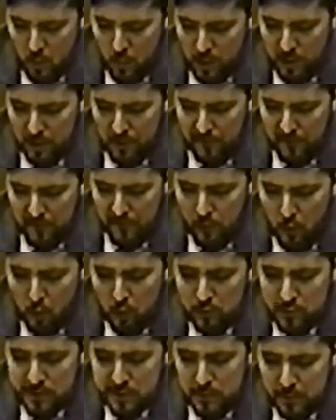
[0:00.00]
with the
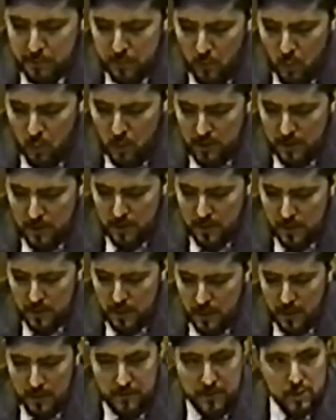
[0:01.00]
full support
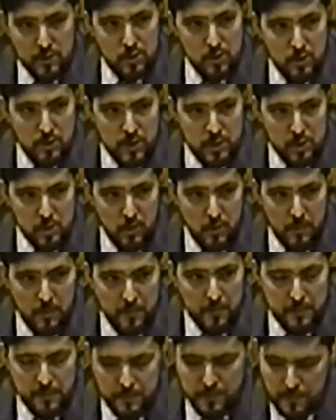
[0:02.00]
of the judicial
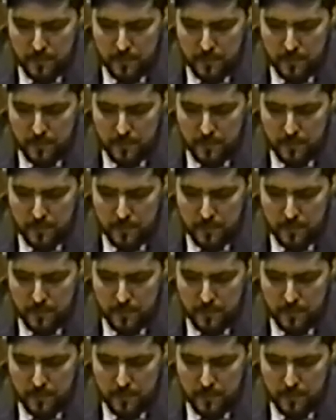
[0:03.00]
